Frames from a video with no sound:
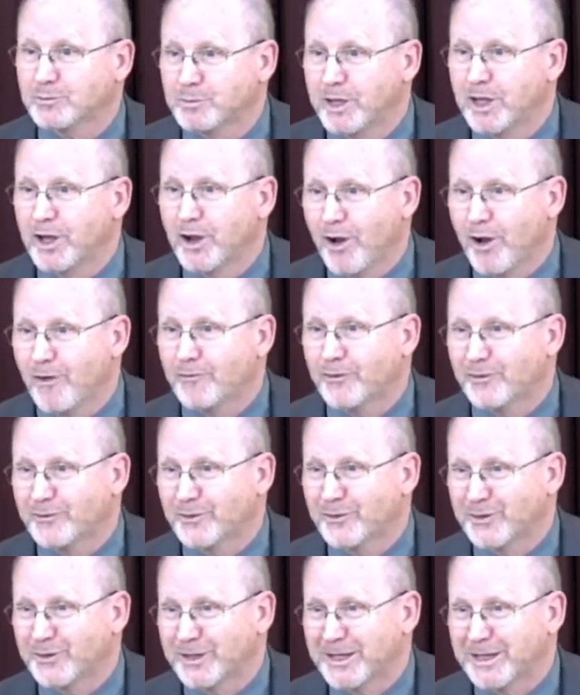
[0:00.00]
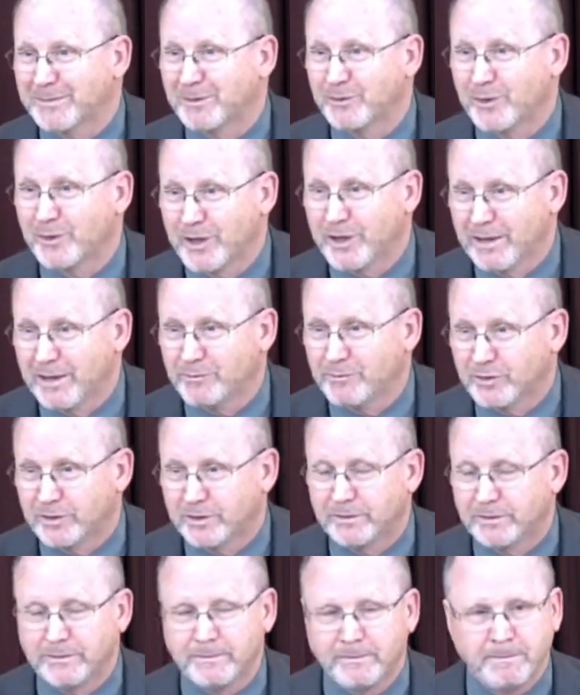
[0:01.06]
being offered for them and
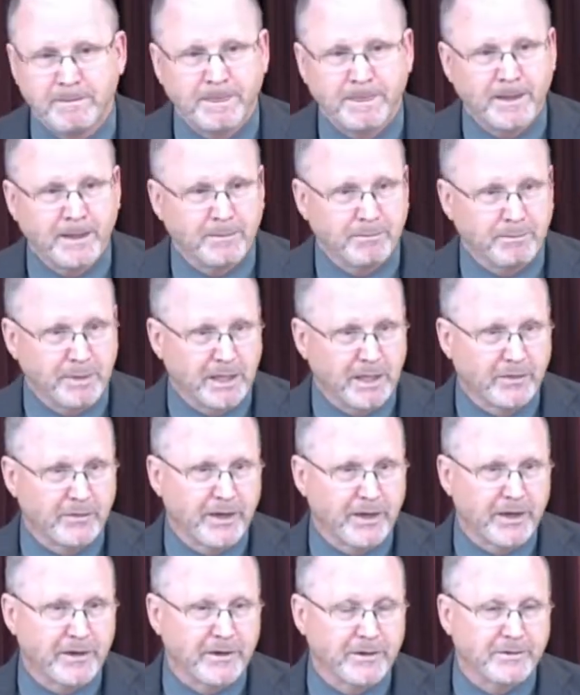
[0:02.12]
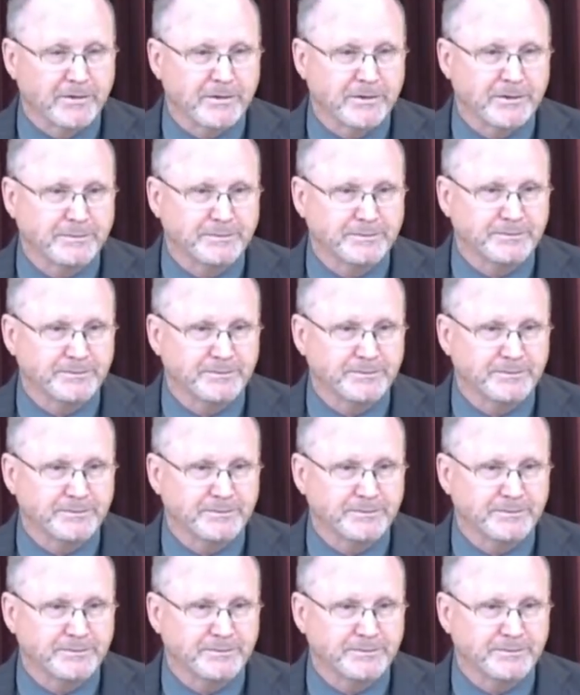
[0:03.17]
redemption being theirs.